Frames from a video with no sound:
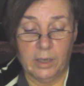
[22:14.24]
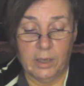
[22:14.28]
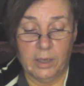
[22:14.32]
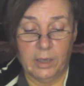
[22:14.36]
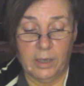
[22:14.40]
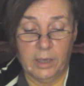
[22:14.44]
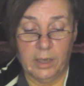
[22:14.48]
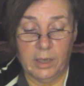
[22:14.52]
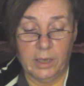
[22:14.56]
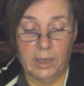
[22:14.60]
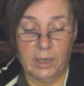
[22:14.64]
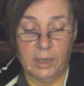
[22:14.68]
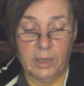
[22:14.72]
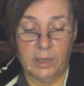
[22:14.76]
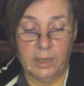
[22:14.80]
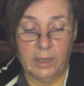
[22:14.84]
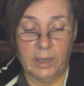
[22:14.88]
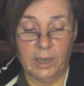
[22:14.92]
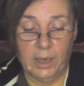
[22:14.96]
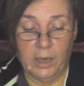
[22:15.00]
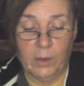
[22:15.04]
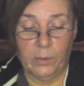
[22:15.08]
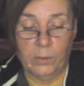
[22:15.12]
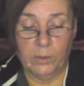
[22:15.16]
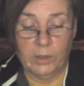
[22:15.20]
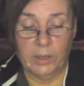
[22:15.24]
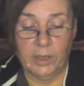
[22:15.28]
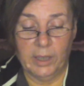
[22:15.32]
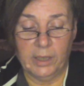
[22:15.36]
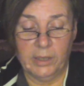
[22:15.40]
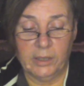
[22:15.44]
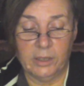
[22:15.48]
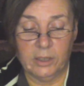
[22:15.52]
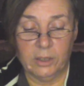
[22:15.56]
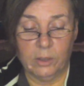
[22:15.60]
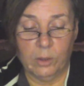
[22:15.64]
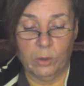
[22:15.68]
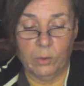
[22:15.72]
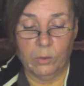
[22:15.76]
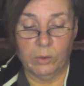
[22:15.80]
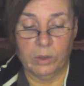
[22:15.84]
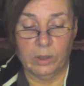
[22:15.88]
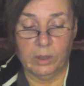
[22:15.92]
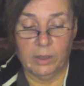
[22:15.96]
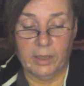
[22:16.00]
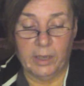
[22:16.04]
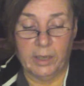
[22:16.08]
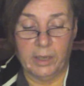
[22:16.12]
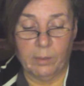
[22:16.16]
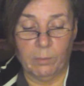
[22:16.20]
And I would like to go
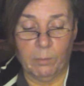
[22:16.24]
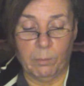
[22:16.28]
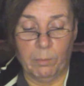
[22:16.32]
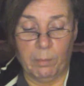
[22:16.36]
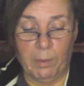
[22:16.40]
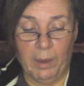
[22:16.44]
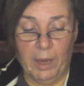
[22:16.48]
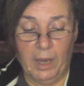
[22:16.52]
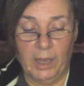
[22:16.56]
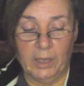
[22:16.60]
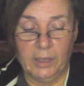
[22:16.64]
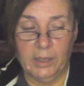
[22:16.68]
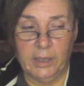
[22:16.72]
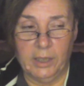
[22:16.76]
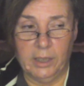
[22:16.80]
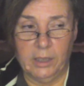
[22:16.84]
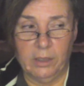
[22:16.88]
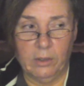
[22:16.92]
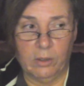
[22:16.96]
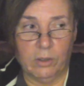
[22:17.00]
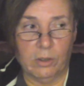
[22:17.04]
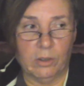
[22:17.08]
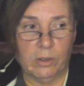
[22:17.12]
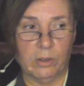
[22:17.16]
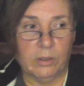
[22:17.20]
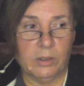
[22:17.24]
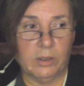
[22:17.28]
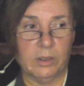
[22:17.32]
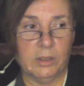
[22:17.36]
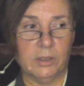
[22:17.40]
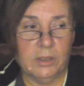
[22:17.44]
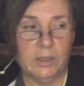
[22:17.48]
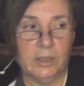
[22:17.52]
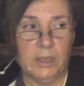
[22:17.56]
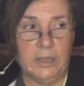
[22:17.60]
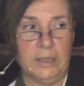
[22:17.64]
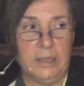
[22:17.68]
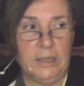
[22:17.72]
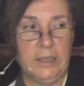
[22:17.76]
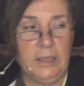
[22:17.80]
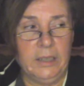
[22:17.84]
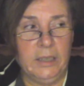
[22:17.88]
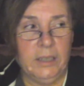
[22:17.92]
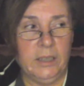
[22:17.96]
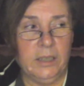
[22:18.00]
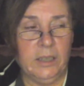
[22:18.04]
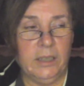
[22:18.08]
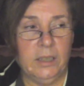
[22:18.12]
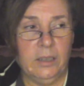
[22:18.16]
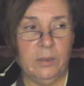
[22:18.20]
to like Bali or
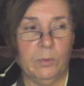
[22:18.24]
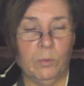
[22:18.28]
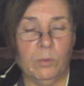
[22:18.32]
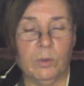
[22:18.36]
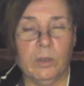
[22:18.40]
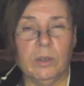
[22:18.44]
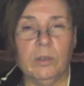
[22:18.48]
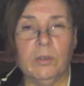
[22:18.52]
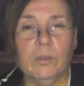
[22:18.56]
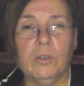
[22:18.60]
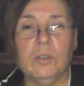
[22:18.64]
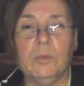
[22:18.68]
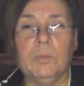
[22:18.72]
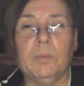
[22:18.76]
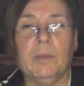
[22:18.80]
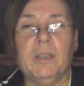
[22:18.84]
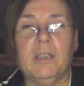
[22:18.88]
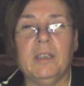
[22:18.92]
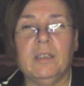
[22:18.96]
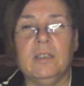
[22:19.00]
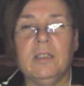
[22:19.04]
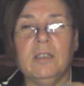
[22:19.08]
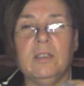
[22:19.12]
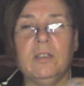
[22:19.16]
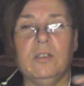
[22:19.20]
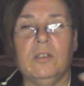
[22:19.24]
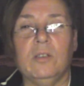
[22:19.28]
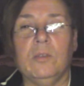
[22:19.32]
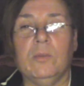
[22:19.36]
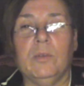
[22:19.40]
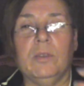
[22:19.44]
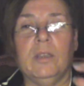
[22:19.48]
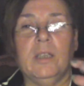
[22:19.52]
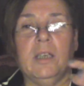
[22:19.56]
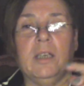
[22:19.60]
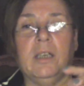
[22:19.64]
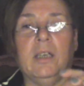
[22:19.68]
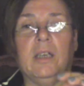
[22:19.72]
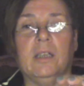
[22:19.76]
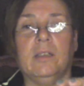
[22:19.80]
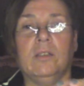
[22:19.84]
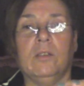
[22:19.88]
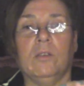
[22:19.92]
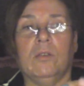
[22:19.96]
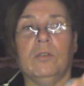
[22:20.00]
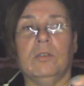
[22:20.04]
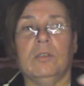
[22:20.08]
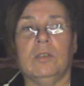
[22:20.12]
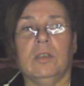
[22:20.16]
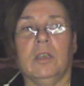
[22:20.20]
Tahiti, one of those places, you know, where they got
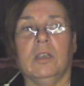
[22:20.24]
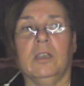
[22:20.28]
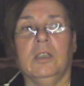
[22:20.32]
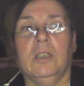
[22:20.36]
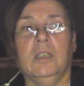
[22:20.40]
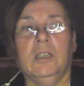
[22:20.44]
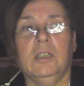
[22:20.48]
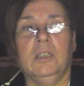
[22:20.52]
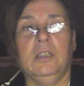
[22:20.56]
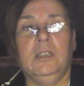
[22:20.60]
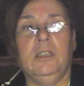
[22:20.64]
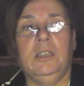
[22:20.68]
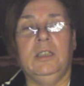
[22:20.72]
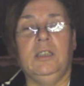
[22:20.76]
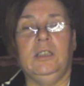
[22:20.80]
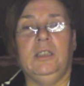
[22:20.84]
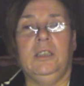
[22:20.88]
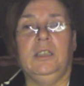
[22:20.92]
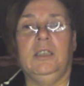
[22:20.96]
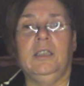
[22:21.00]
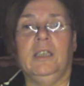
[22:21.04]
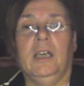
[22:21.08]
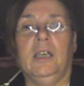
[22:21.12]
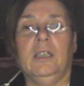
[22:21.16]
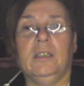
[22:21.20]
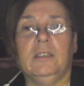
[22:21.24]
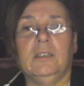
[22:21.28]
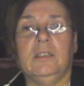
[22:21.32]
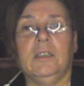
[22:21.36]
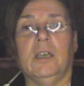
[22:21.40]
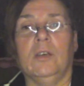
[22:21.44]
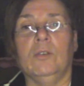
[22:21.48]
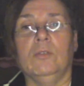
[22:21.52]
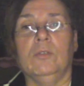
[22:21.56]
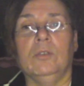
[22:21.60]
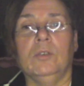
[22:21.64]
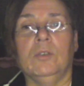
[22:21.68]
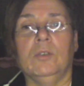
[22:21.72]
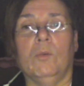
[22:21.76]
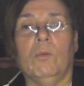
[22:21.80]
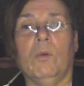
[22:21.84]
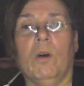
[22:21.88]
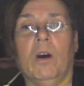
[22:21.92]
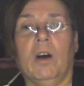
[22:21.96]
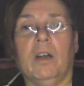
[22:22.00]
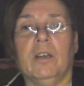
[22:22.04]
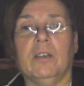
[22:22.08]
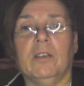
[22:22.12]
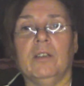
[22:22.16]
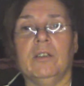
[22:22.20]
those tiki huts out in the
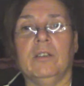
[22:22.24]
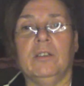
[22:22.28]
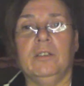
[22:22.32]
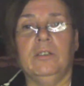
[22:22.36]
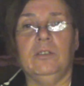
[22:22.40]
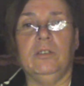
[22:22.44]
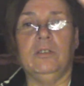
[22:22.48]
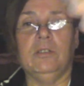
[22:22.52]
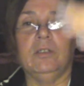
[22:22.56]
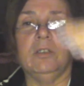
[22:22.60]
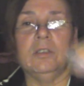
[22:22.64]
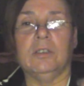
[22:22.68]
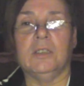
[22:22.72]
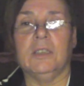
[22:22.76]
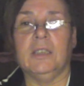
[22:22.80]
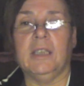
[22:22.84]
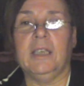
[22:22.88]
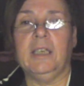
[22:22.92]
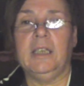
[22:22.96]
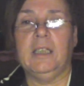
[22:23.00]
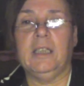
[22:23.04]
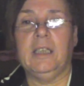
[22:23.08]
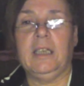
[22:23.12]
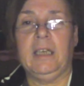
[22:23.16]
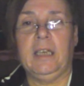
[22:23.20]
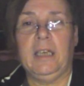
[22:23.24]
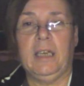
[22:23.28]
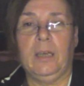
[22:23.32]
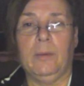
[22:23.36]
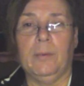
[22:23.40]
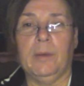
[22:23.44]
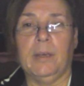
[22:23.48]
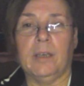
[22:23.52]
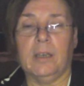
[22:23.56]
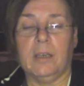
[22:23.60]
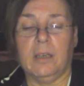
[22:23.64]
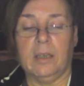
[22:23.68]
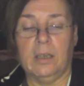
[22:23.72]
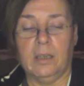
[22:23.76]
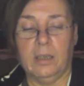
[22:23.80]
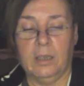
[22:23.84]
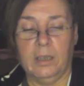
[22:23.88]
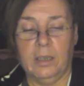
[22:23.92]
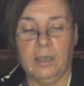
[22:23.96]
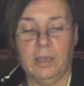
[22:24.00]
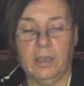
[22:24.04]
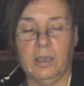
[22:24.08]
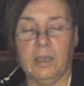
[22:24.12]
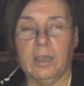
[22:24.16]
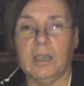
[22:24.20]
water and you just lay in a hammock,
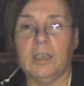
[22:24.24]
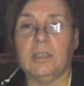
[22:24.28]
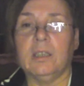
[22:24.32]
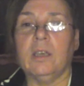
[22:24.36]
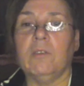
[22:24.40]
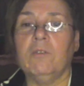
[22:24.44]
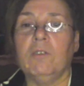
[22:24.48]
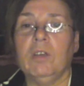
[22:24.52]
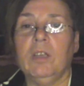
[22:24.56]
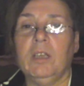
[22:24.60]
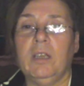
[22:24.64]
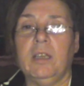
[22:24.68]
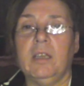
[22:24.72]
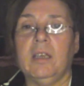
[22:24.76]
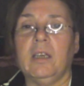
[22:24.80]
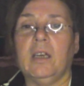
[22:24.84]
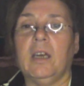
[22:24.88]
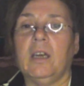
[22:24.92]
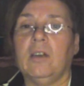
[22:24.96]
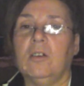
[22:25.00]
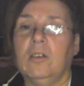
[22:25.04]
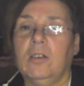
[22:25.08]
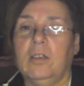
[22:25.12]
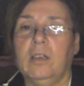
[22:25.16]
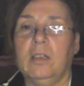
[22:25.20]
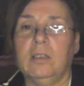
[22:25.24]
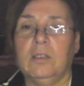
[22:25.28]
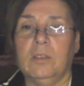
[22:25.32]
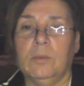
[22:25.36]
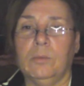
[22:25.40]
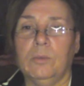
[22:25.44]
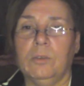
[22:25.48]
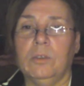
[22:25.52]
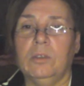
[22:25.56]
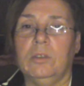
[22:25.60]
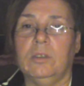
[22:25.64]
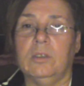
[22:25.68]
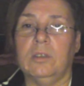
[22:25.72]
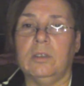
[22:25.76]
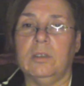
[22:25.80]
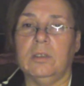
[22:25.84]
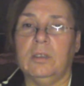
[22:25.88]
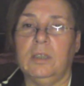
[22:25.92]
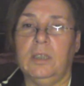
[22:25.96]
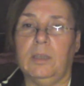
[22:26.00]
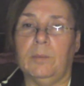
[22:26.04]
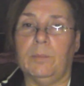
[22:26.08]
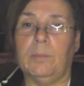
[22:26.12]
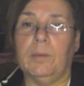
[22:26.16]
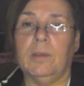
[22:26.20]
because I really think I could get some good
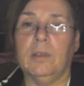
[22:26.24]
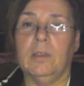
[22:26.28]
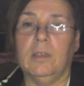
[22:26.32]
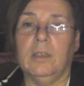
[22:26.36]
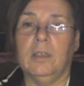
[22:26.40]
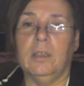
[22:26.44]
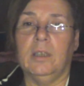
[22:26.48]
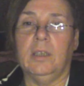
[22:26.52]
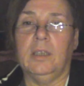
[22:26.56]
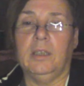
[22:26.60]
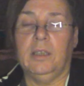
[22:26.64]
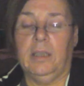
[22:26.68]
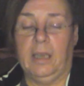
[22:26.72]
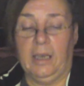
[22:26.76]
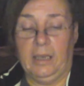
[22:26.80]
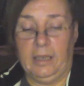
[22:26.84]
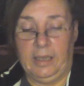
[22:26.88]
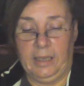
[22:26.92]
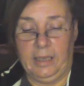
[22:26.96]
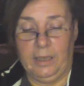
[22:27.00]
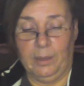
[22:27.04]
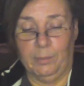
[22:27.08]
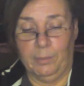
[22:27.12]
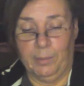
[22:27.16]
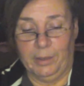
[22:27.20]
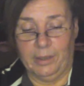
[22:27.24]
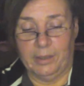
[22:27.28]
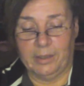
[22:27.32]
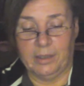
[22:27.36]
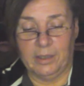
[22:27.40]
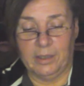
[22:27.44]
sleep in that hammock.